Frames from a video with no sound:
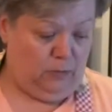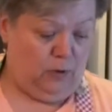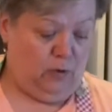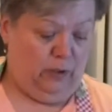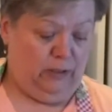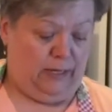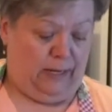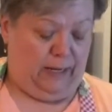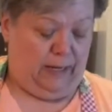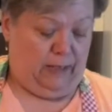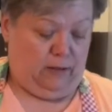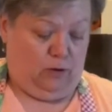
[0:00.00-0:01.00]
we're going to
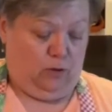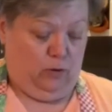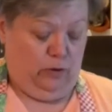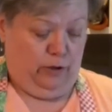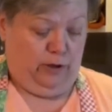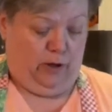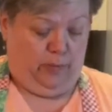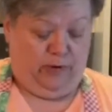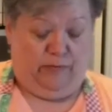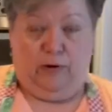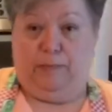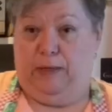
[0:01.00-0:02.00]
add a 1/4 cup of
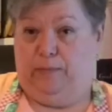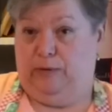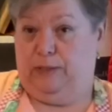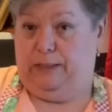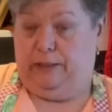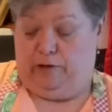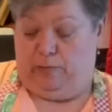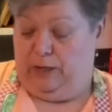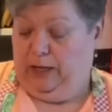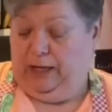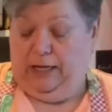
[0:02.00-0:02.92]
our maple syrup.